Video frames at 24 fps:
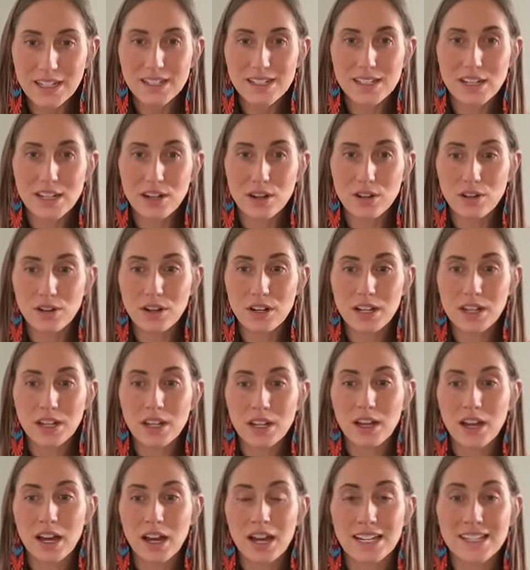So
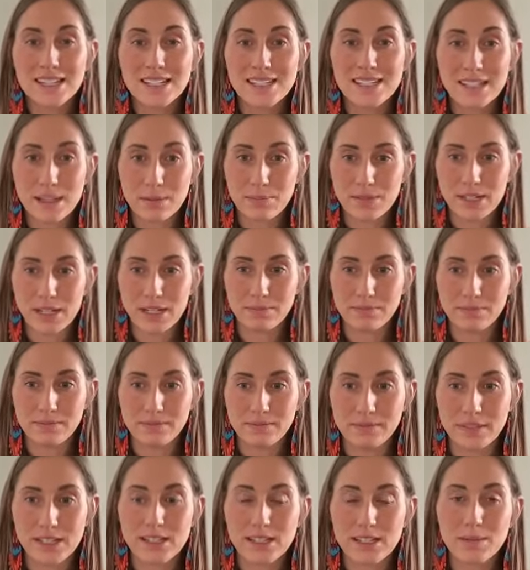a symptom
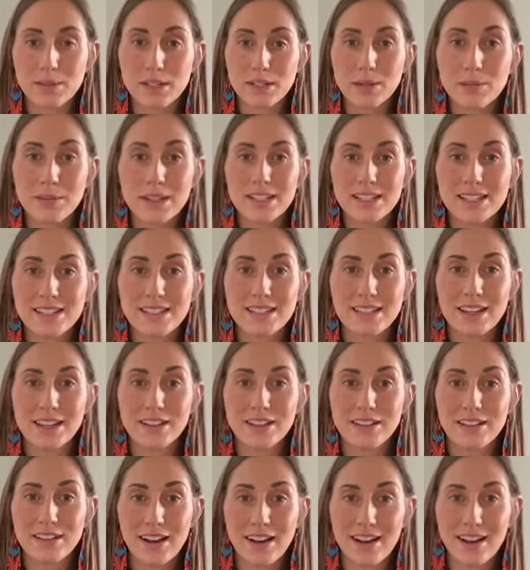is
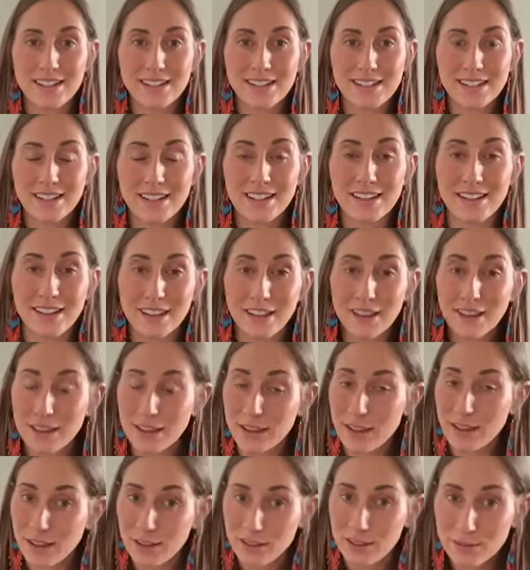not
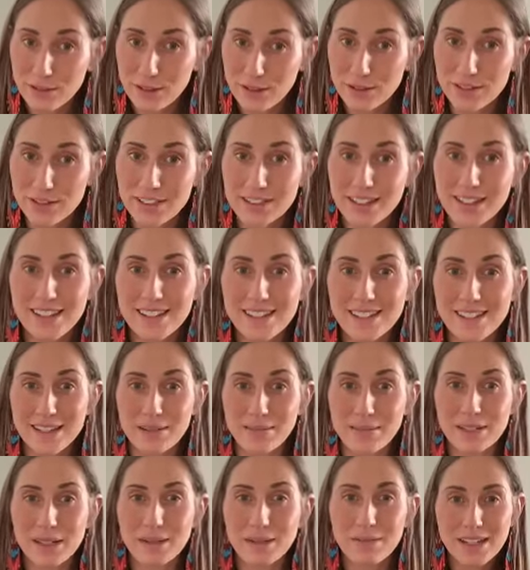the root. A
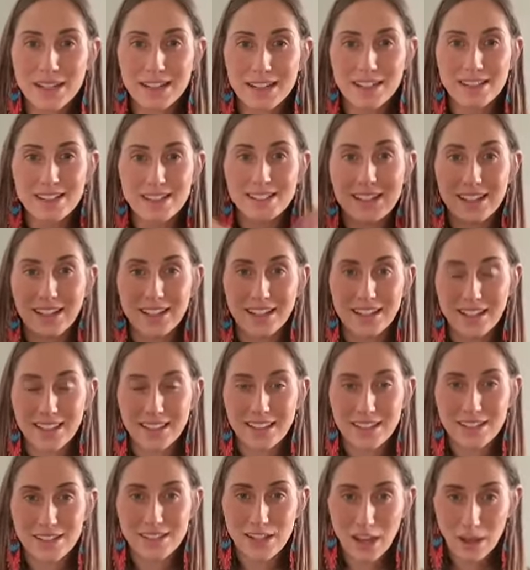symptom is
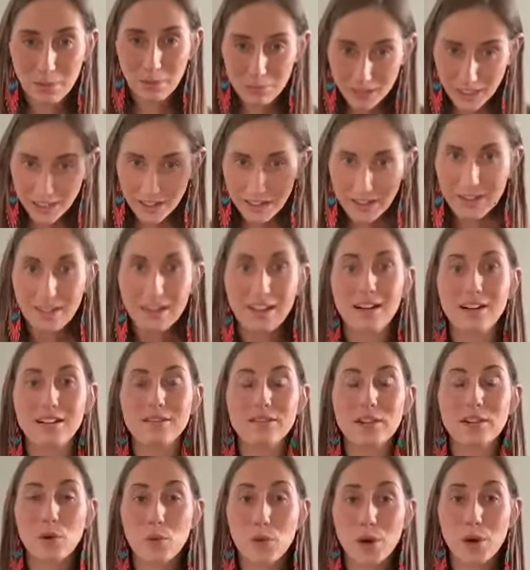the top layer
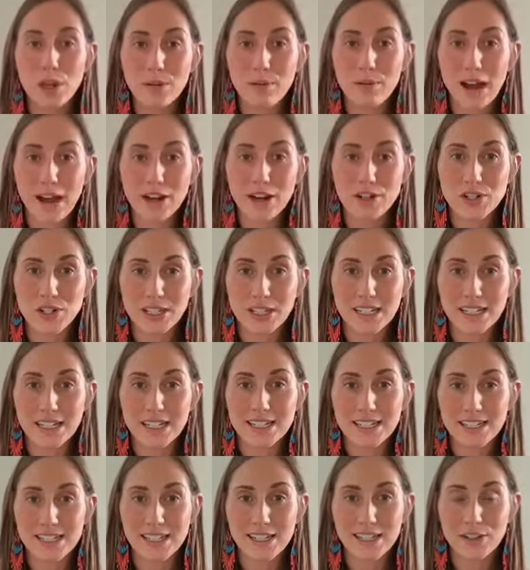of what you actually
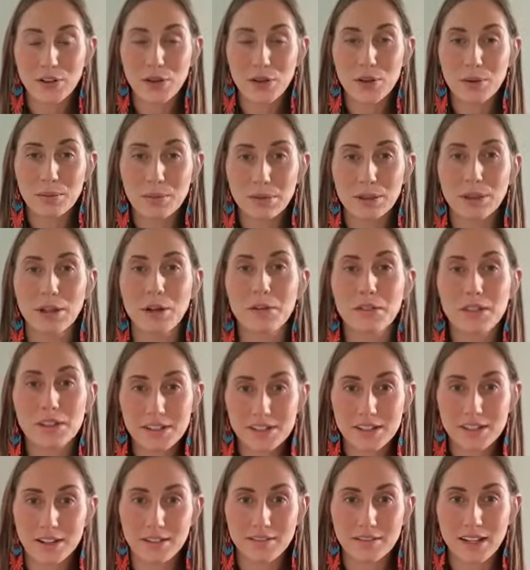need to heal below the
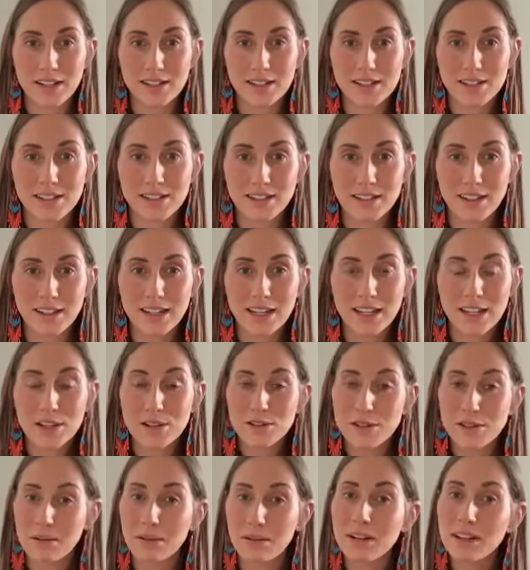surface.
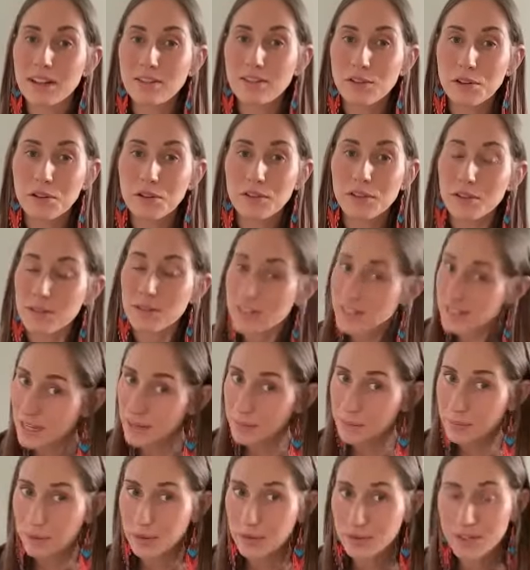So I want to give you a few
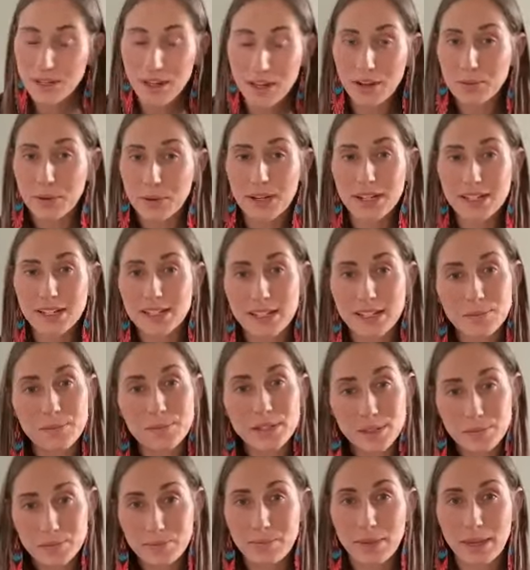examples on what a
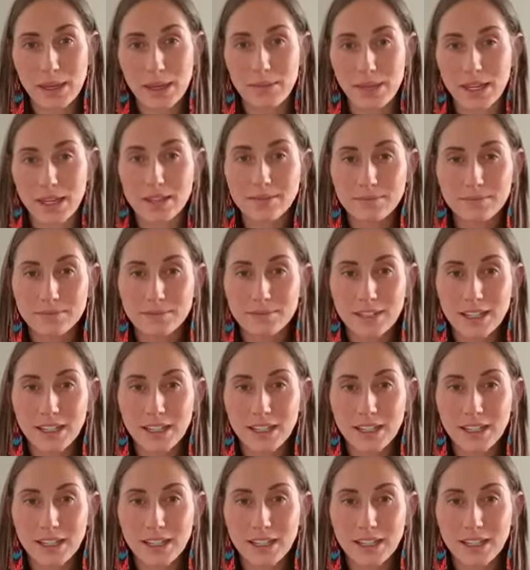symptom may be,